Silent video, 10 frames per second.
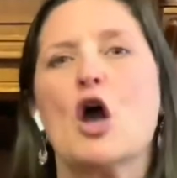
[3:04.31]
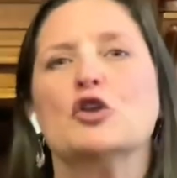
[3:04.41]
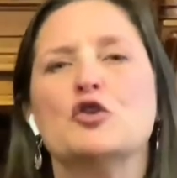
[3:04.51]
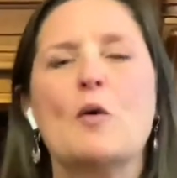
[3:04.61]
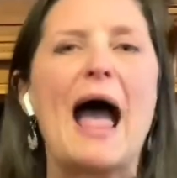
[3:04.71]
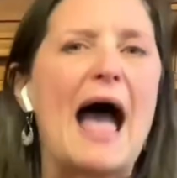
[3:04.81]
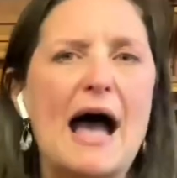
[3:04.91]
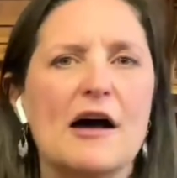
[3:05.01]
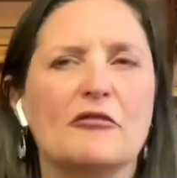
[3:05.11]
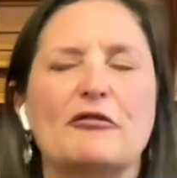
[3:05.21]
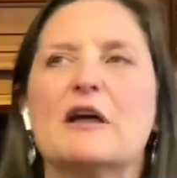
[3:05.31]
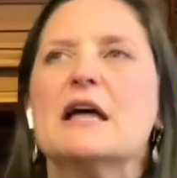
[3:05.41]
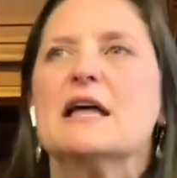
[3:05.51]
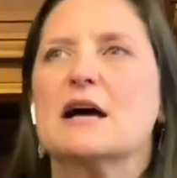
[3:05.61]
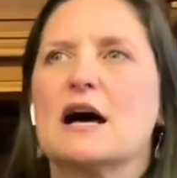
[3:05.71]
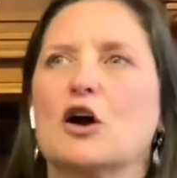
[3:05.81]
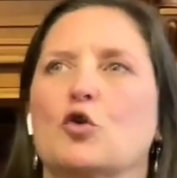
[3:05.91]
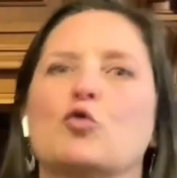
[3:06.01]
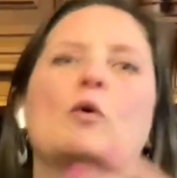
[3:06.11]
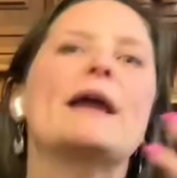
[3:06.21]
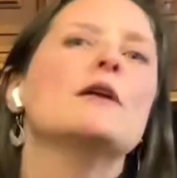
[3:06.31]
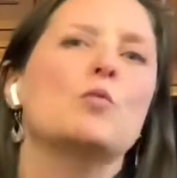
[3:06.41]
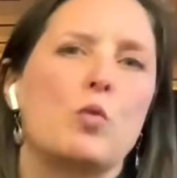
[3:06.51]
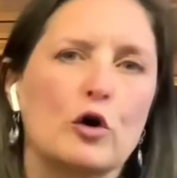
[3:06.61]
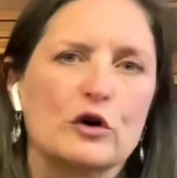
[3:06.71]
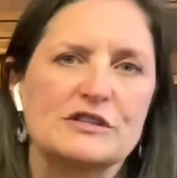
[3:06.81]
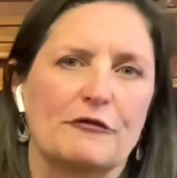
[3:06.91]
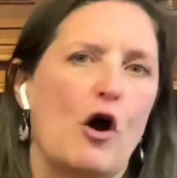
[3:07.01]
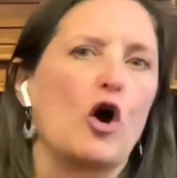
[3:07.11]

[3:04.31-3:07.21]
you have great works of